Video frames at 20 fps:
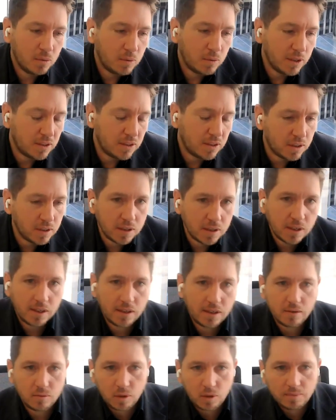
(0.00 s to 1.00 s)
which
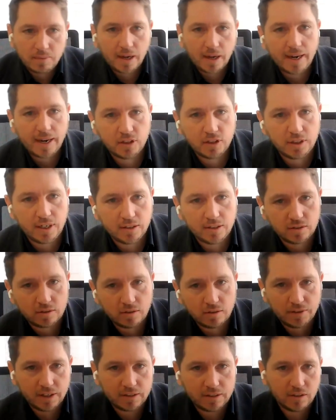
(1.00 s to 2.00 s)
uh, we might have a chance
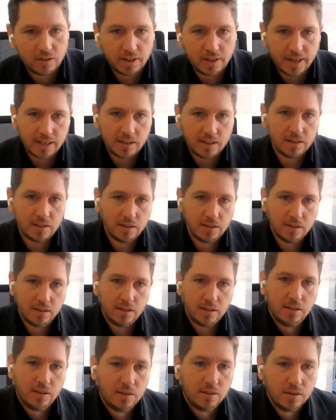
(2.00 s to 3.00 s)
to reflect on later, and,
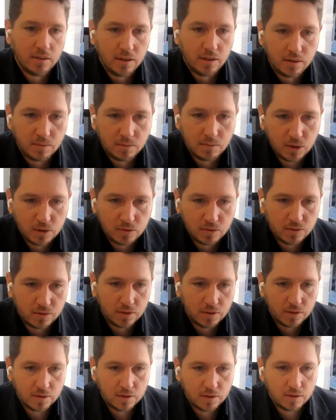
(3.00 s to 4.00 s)
and I'll, I'll, move
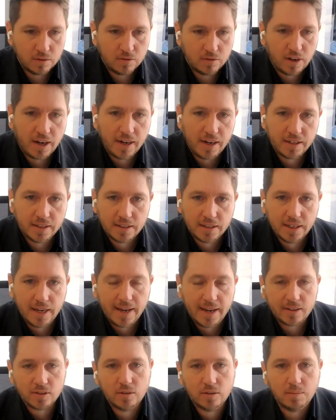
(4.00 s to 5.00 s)
to Violet
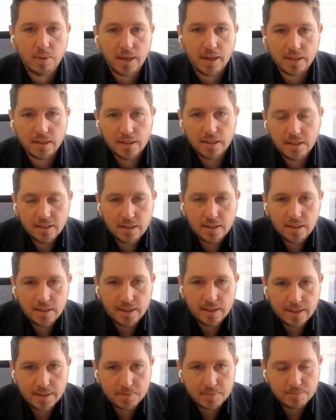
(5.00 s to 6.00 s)
next, but
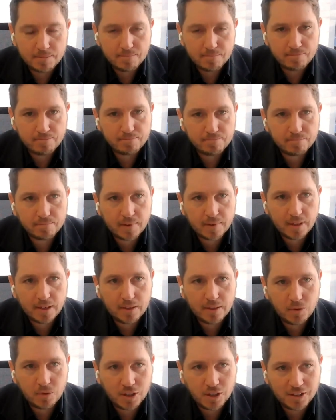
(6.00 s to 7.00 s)
um,
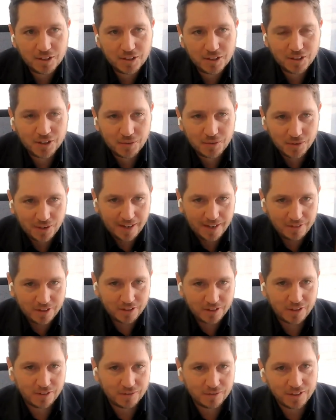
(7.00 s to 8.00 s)
we don't need to go, we'll have
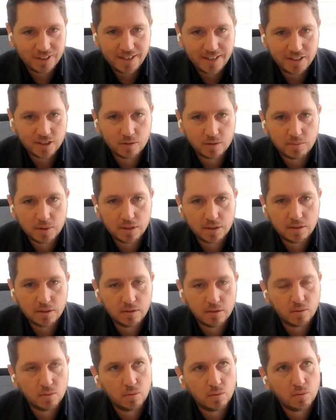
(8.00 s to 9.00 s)
this conversation. But
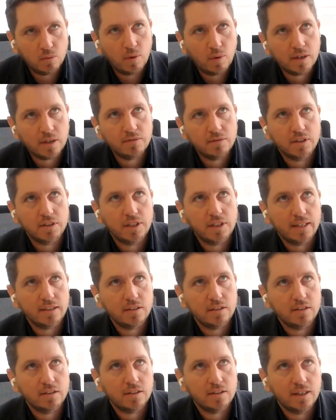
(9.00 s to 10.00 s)
one of the
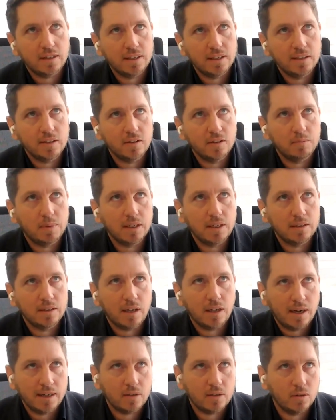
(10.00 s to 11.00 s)
challenges I think has been
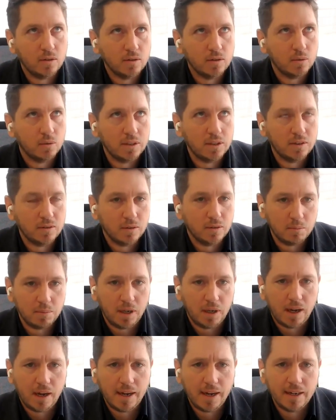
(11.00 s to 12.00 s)
the High Court's willing to
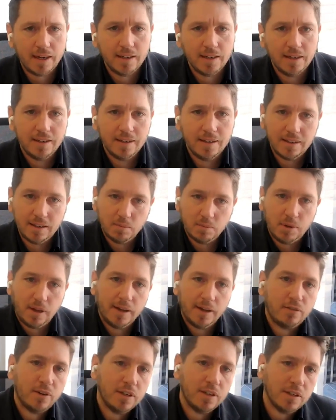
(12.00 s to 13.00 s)
apply the
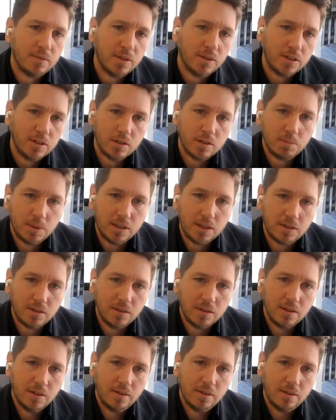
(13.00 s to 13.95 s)
implied freedom that you speak